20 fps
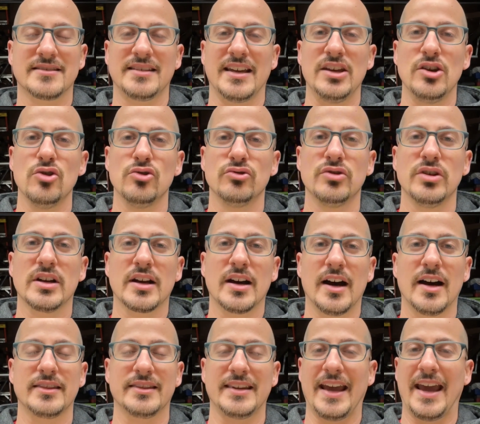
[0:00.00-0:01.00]
they usually
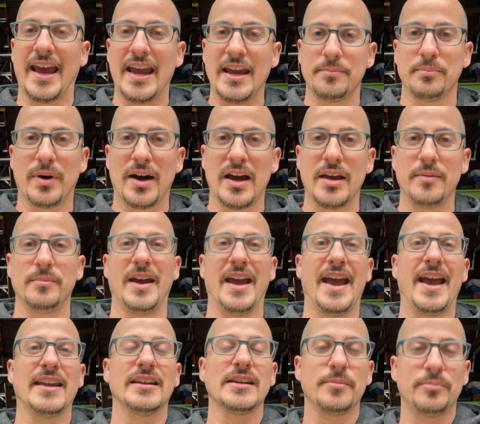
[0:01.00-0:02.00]
cut the A pipe
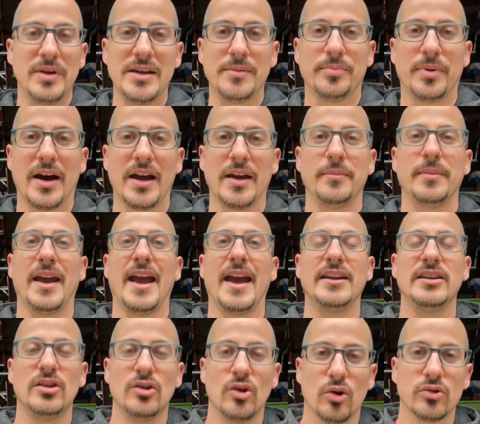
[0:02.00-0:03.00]
and the B pipe
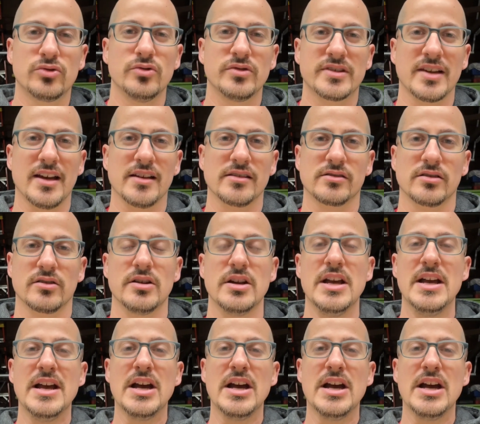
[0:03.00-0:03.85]
and the O2 sensor,